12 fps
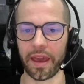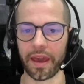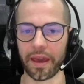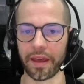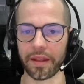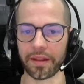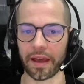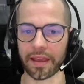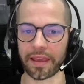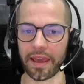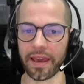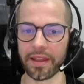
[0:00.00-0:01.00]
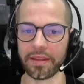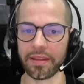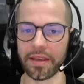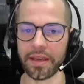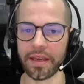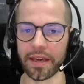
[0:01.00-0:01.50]
and
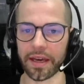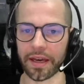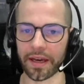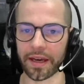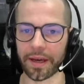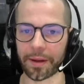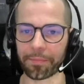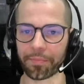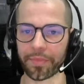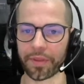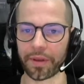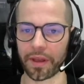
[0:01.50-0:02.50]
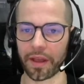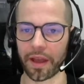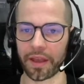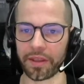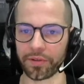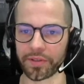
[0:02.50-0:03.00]
again
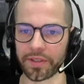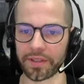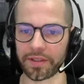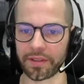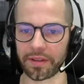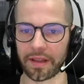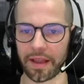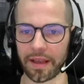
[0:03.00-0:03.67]
I use it.